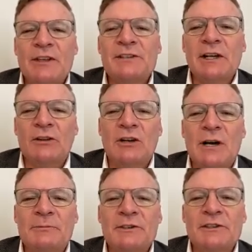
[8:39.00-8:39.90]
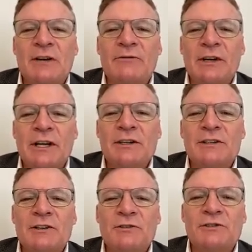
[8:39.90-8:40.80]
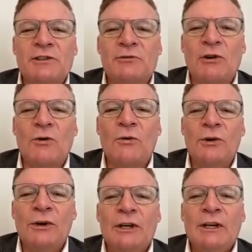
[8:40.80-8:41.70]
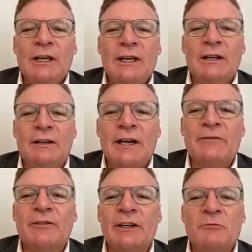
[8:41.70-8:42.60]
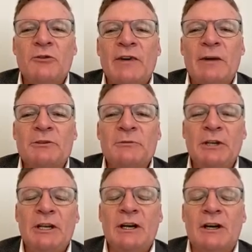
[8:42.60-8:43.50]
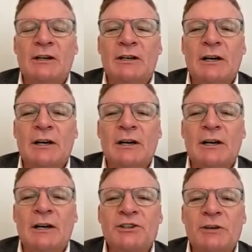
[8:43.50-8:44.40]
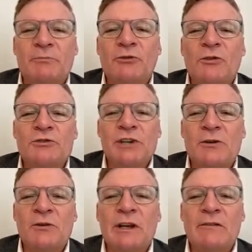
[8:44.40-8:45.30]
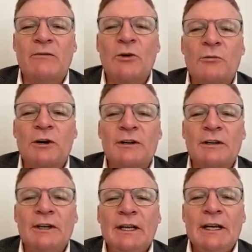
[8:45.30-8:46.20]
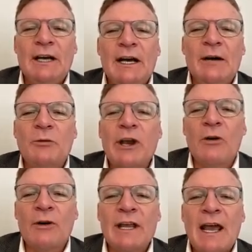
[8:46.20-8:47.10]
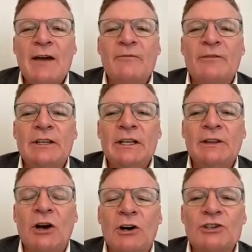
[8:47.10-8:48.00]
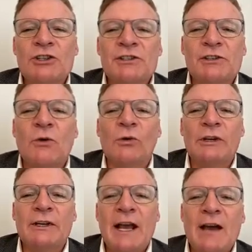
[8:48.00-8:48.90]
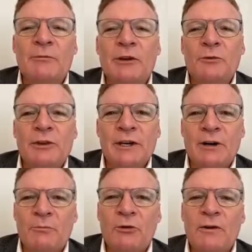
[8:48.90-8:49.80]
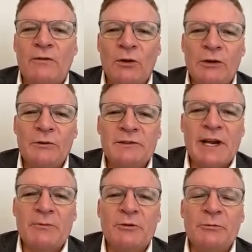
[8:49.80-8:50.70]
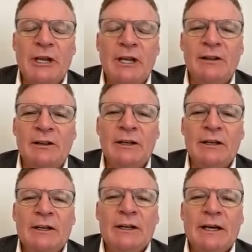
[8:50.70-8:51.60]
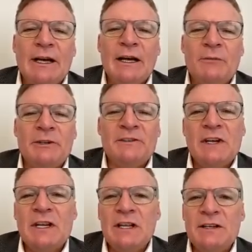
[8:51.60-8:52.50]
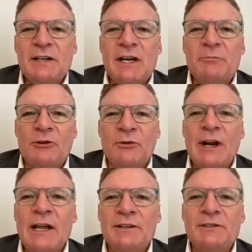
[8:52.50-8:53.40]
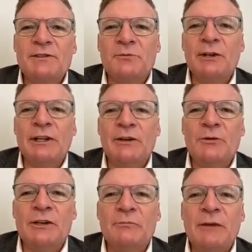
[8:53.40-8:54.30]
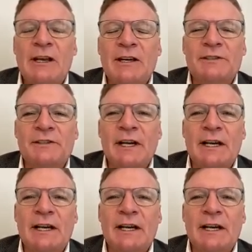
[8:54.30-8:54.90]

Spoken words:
hilltop discovery continues to grow. It'll definitely move up to being our flagship project going forward. We already have the largest gold endowment within our portfolios at Ruby Hill, but seeing these type of grades is really going to make us